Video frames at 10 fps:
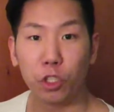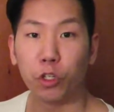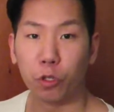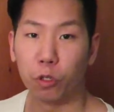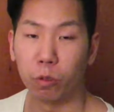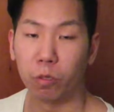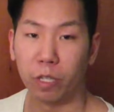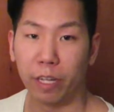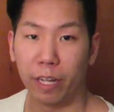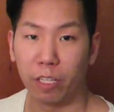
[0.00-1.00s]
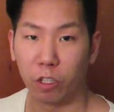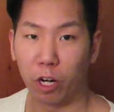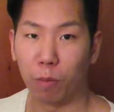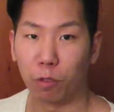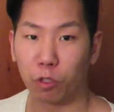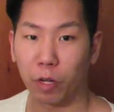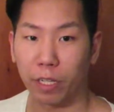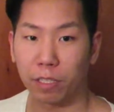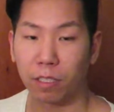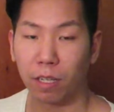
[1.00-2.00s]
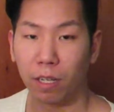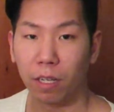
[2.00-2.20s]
should you use your elbow strikes?